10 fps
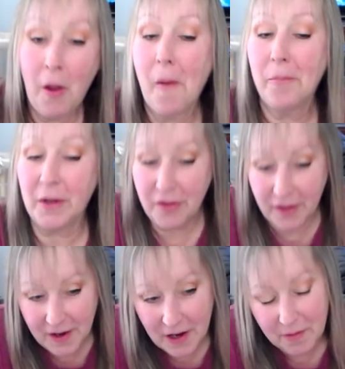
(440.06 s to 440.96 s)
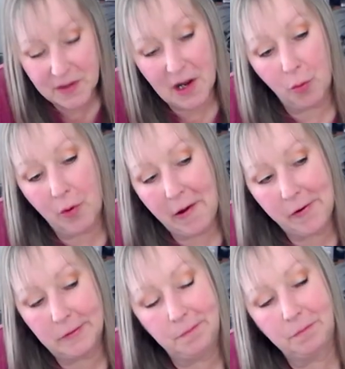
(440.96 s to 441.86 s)
But then I was like,
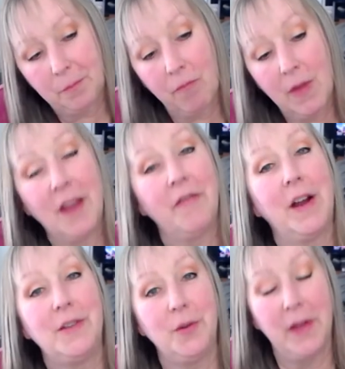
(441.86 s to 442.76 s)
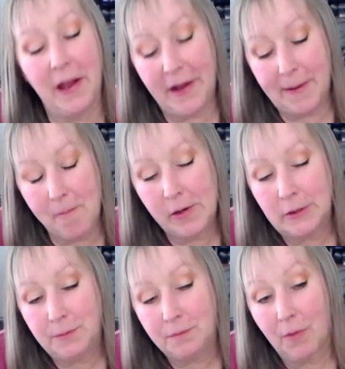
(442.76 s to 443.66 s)
well, if I do that,
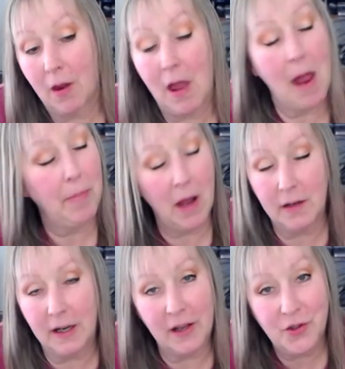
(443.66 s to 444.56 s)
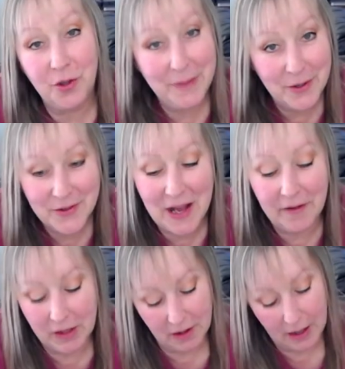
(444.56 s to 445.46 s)
I'm not going to get 2 meals out of
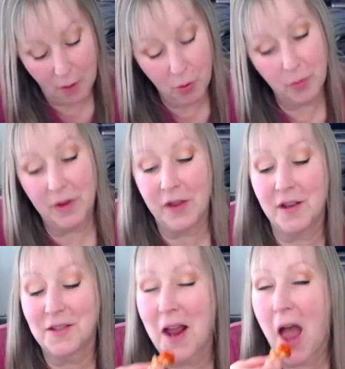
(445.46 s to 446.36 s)
it like I would with this.